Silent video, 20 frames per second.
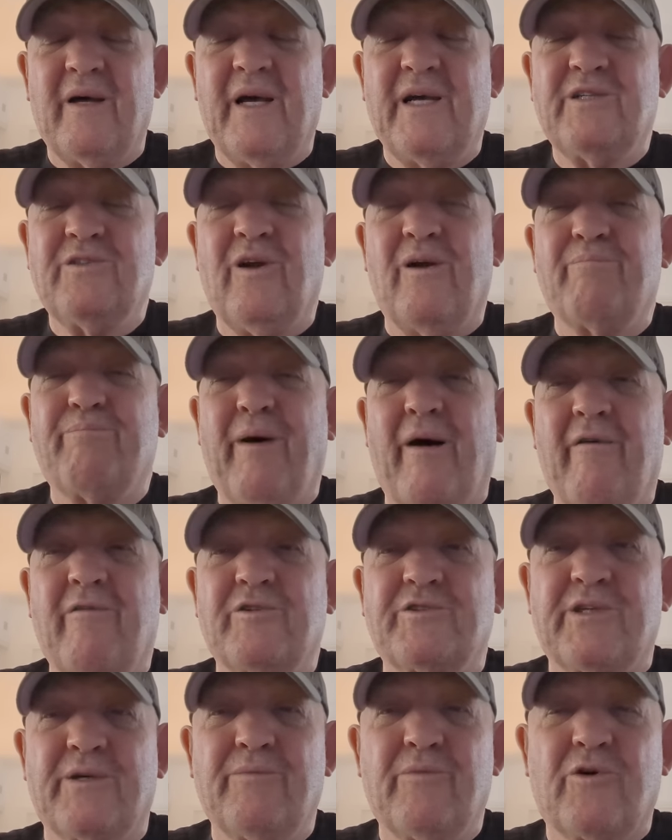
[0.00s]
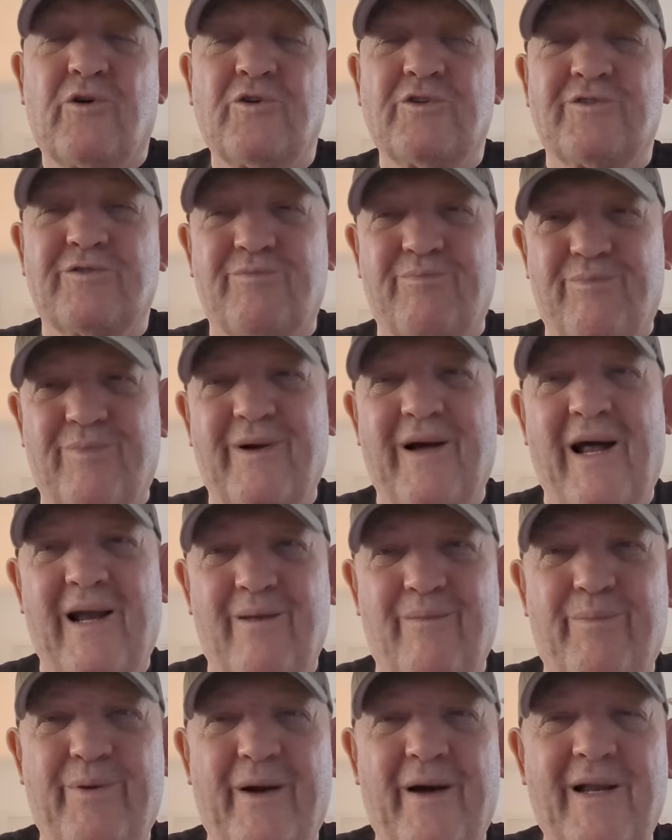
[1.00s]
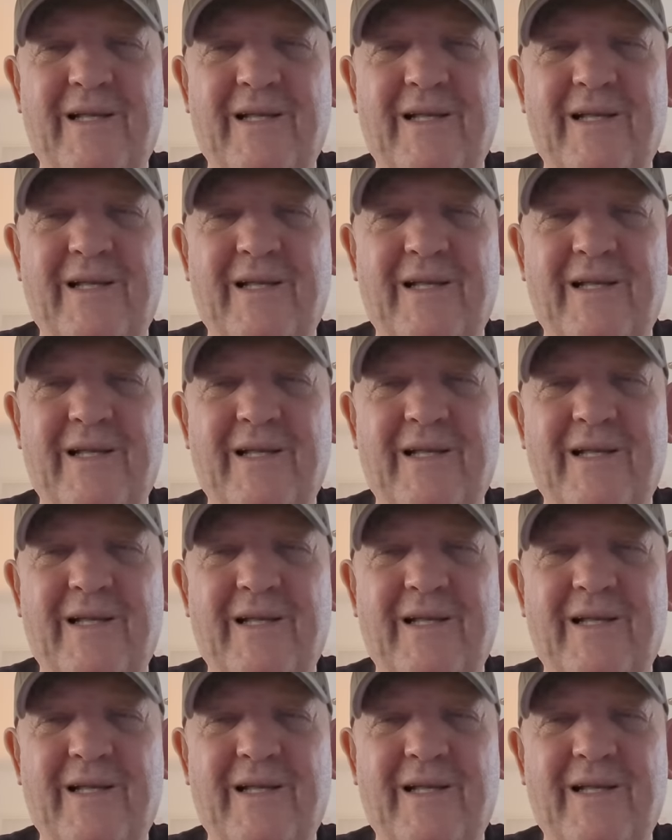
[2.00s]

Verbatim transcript: it's not embarrassing because Alan